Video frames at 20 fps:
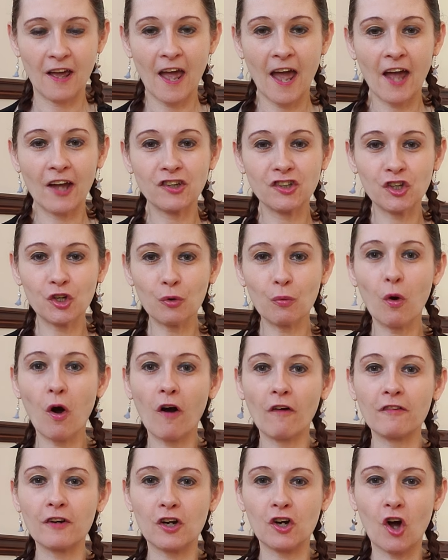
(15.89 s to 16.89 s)
and you
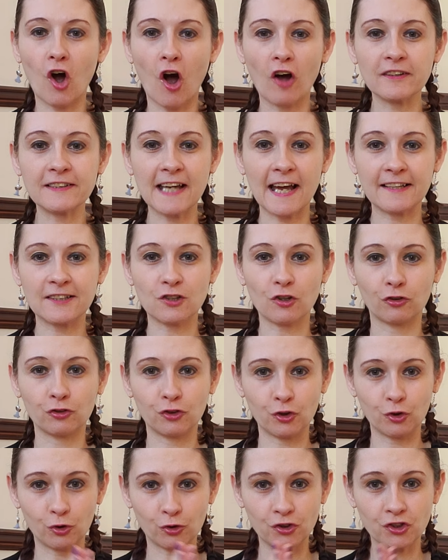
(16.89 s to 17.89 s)
are a goddess on
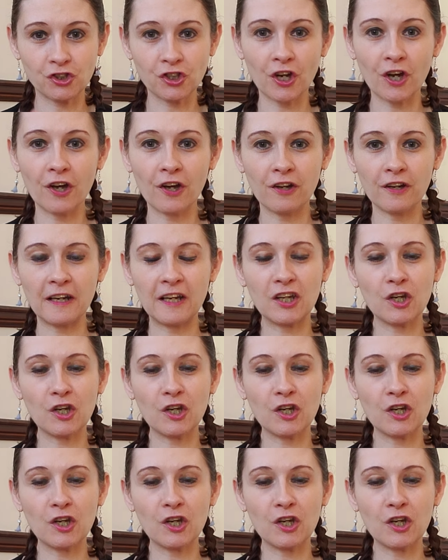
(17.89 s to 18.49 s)
your journey.